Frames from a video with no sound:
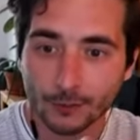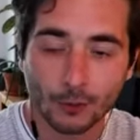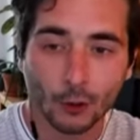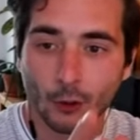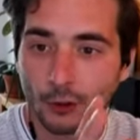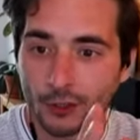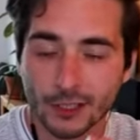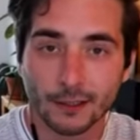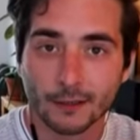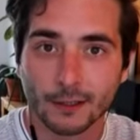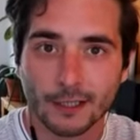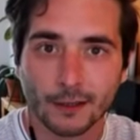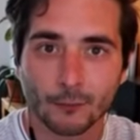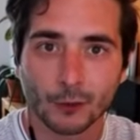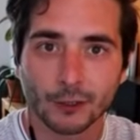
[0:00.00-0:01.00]
or
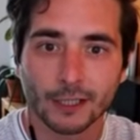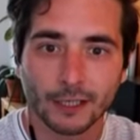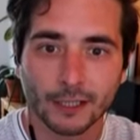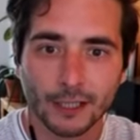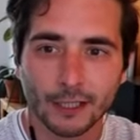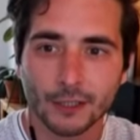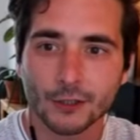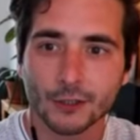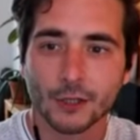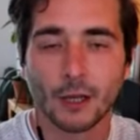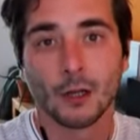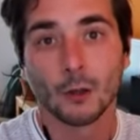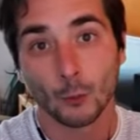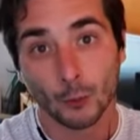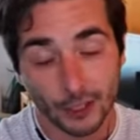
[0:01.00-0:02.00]
several techniques
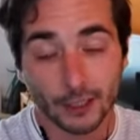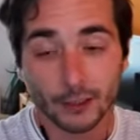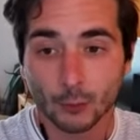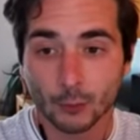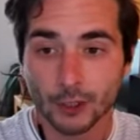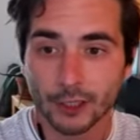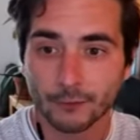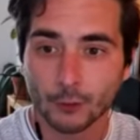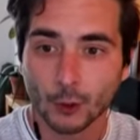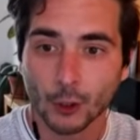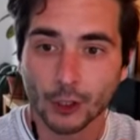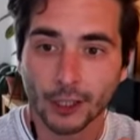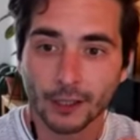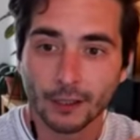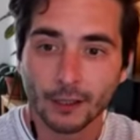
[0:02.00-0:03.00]
within creative
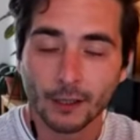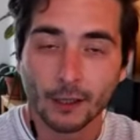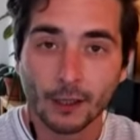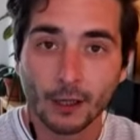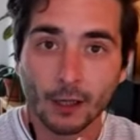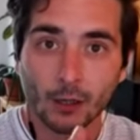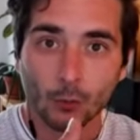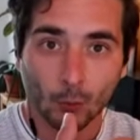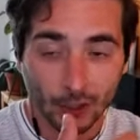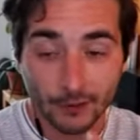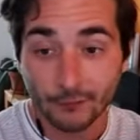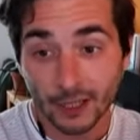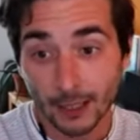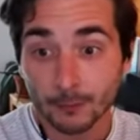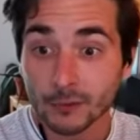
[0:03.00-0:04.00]
coding. One of
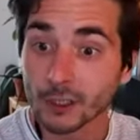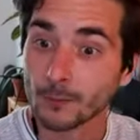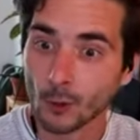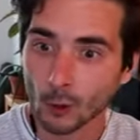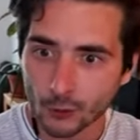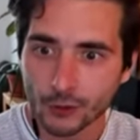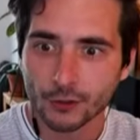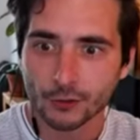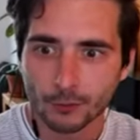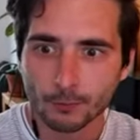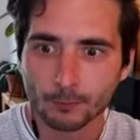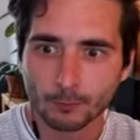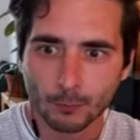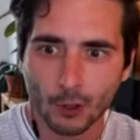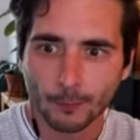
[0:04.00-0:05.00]
them, the most
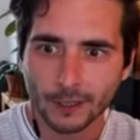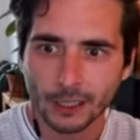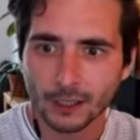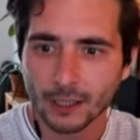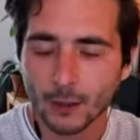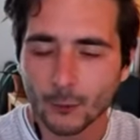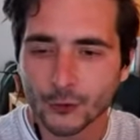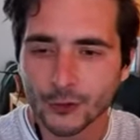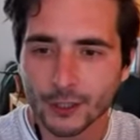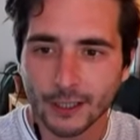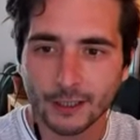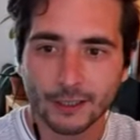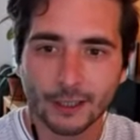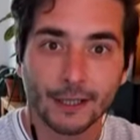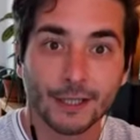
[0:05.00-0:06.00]
popular, I would
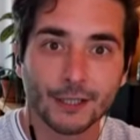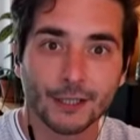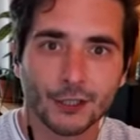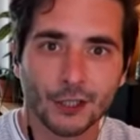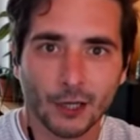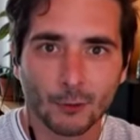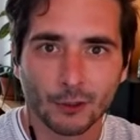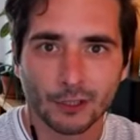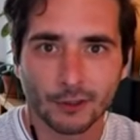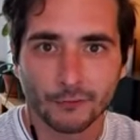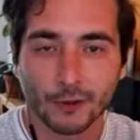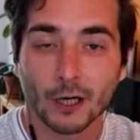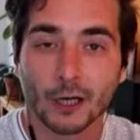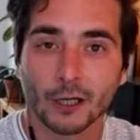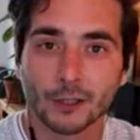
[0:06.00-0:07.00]
say, is generative
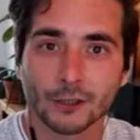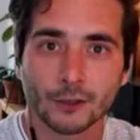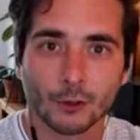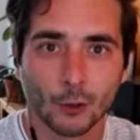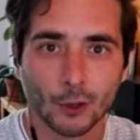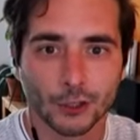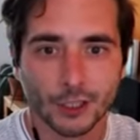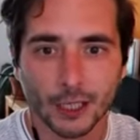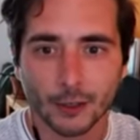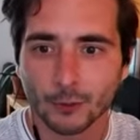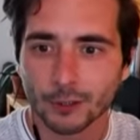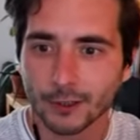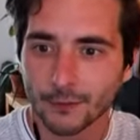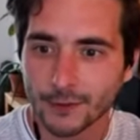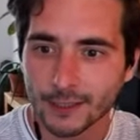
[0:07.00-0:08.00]
art or
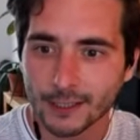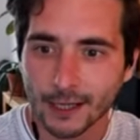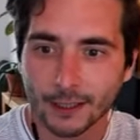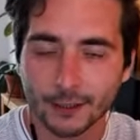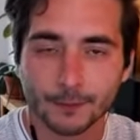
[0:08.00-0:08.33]
generative design.